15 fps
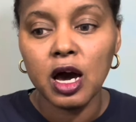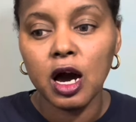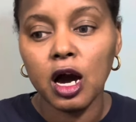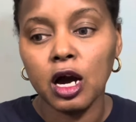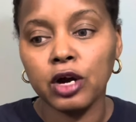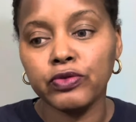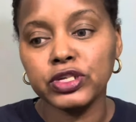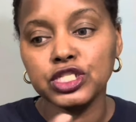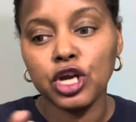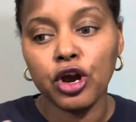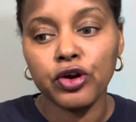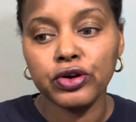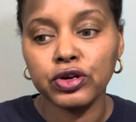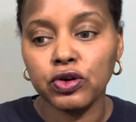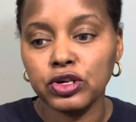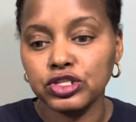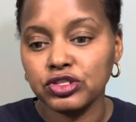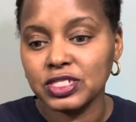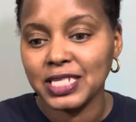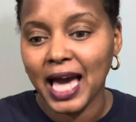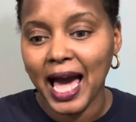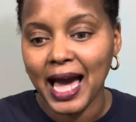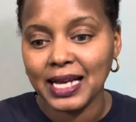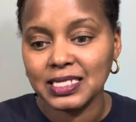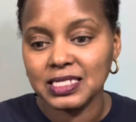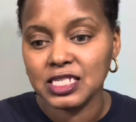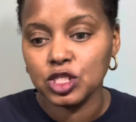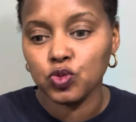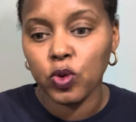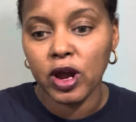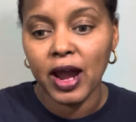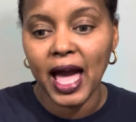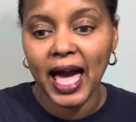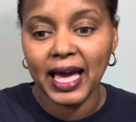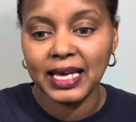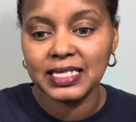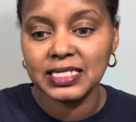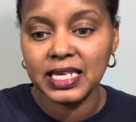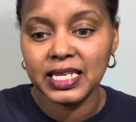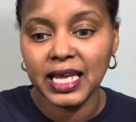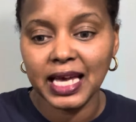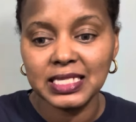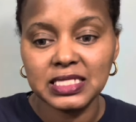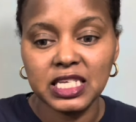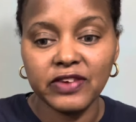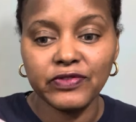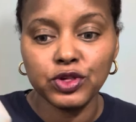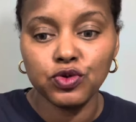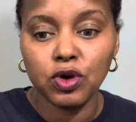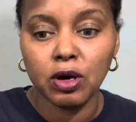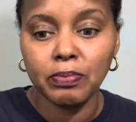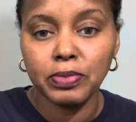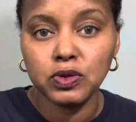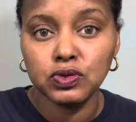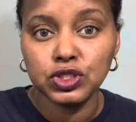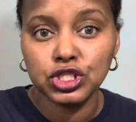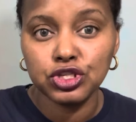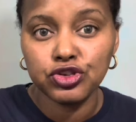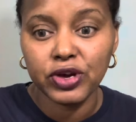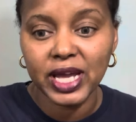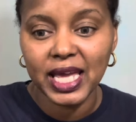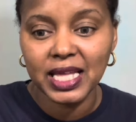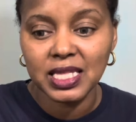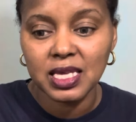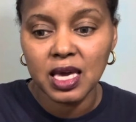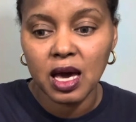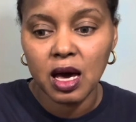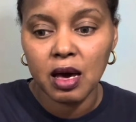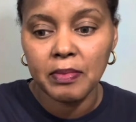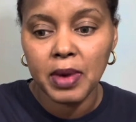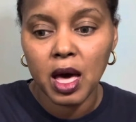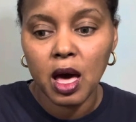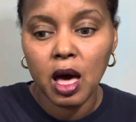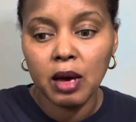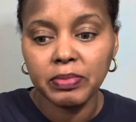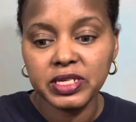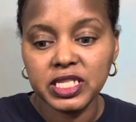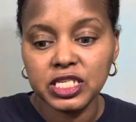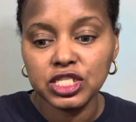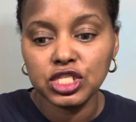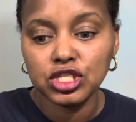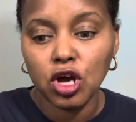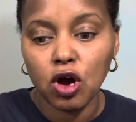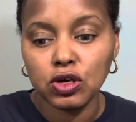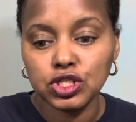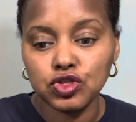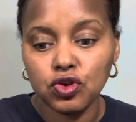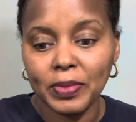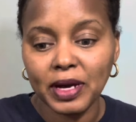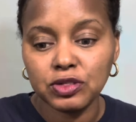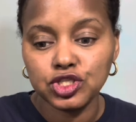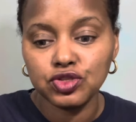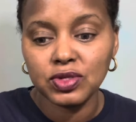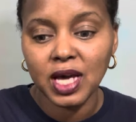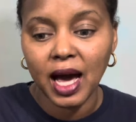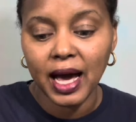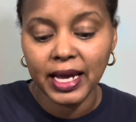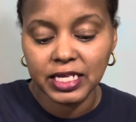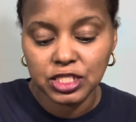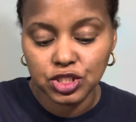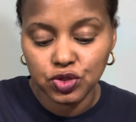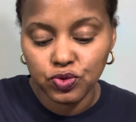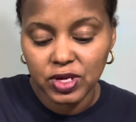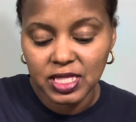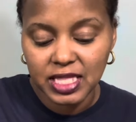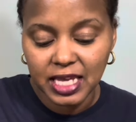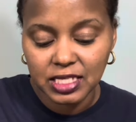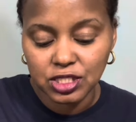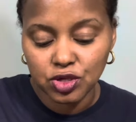a return on your taxes, whereas it has given you a boost to your income. But this is also about you guys doing things